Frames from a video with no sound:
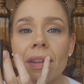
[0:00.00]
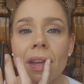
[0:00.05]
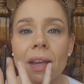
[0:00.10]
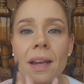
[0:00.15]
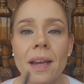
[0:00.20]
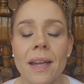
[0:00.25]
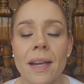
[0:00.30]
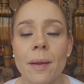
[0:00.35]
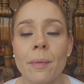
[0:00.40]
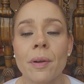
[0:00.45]

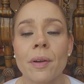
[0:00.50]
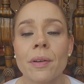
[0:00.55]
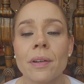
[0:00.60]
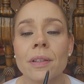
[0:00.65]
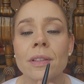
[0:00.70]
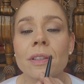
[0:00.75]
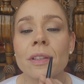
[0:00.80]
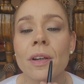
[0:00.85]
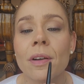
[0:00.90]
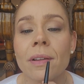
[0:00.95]
and I'm going
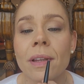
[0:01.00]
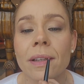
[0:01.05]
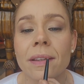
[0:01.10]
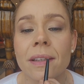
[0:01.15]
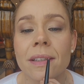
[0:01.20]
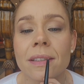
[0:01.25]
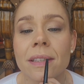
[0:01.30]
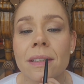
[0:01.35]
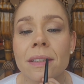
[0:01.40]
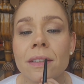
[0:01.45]
to go like
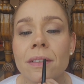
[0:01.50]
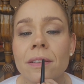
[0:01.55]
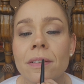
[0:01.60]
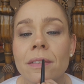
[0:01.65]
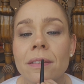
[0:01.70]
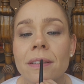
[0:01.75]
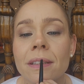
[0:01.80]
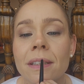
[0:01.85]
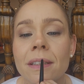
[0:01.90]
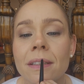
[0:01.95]
this. Do
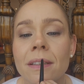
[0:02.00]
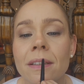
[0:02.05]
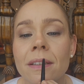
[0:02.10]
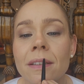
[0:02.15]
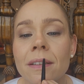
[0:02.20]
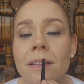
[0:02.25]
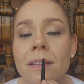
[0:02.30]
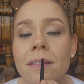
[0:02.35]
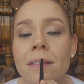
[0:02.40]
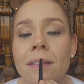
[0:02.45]
not
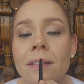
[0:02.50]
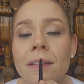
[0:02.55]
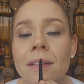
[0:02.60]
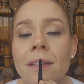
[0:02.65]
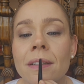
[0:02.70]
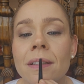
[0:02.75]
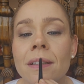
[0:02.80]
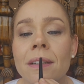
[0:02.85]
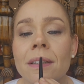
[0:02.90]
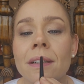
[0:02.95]
go
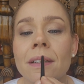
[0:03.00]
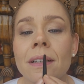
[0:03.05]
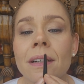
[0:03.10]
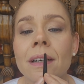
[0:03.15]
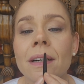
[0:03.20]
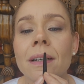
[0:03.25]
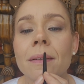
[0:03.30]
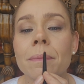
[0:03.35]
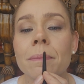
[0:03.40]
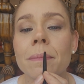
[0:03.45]

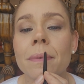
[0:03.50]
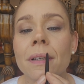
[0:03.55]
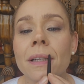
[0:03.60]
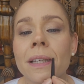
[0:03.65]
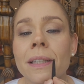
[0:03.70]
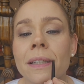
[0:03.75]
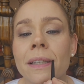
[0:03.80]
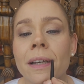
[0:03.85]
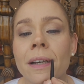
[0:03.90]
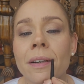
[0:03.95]
up
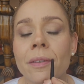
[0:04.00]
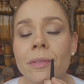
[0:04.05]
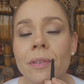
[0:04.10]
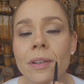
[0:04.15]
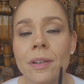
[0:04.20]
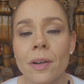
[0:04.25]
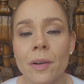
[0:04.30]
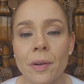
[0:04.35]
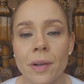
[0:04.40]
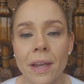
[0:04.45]
and down,
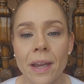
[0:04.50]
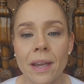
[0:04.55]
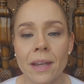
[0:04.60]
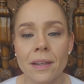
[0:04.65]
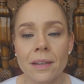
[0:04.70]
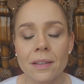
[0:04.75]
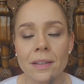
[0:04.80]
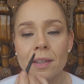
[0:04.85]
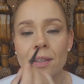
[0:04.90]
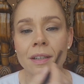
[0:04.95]
okay?
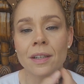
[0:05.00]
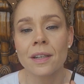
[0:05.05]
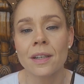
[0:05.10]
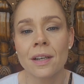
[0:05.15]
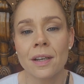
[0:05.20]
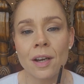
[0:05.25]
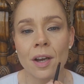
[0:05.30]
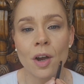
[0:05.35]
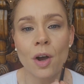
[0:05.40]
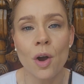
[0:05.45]

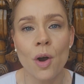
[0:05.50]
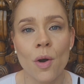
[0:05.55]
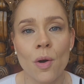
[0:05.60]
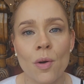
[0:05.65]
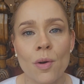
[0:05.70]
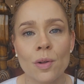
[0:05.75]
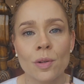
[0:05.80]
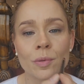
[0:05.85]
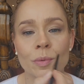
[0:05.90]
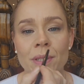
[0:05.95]

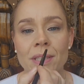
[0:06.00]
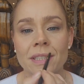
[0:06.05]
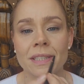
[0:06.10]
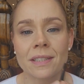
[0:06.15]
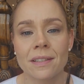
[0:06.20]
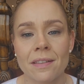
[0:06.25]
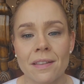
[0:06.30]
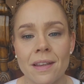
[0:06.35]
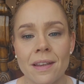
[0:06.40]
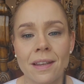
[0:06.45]
Always
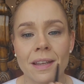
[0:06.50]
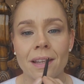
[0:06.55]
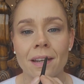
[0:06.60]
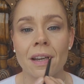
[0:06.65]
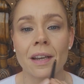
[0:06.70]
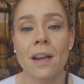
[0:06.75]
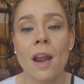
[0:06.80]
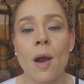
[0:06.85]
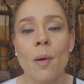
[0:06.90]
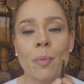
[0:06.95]
think in
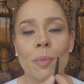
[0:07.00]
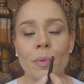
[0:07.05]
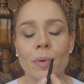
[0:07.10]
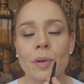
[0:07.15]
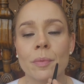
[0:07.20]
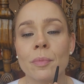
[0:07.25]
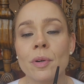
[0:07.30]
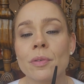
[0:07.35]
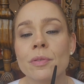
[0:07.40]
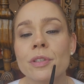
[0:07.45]
an upward
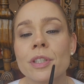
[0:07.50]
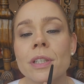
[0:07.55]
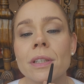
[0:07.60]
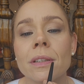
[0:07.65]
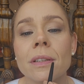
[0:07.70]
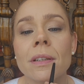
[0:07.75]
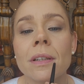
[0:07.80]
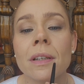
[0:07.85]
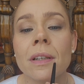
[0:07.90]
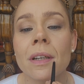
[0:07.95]
motion.
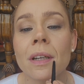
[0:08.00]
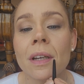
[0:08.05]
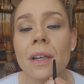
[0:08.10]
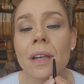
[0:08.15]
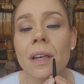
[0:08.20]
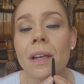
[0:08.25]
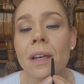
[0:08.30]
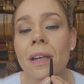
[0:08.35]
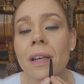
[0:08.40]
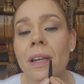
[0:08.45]

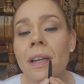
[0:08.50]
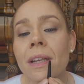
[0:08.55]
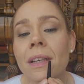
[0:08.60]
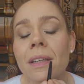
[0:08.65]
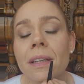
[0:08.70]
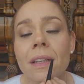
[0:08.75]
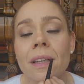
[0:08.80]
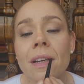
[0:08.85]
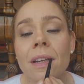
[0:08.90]
And